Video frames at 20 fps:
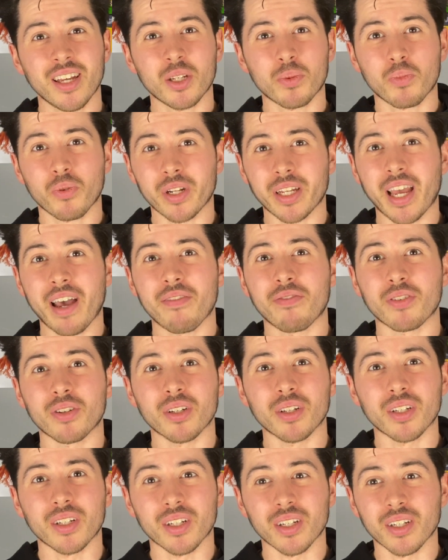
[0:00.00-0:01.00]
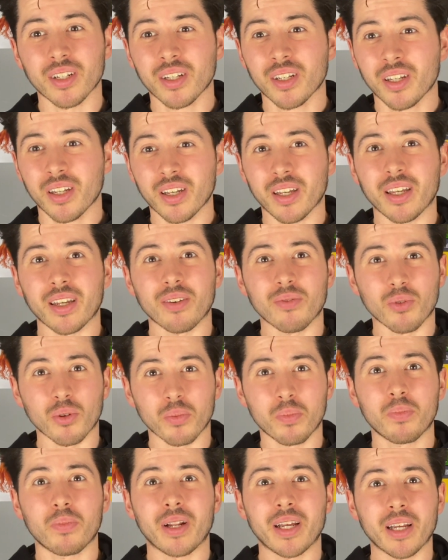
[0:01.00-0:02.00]
pretty evident that it will
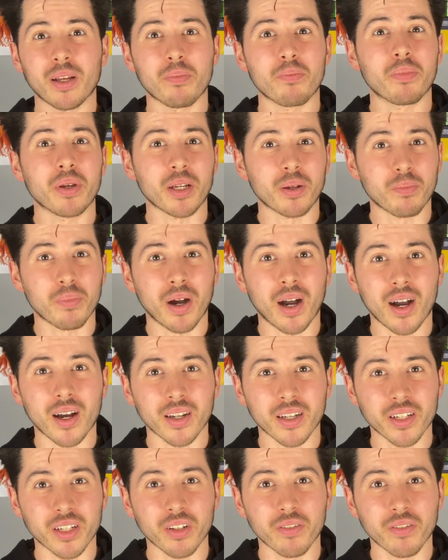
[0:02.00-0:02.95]
play a big part in the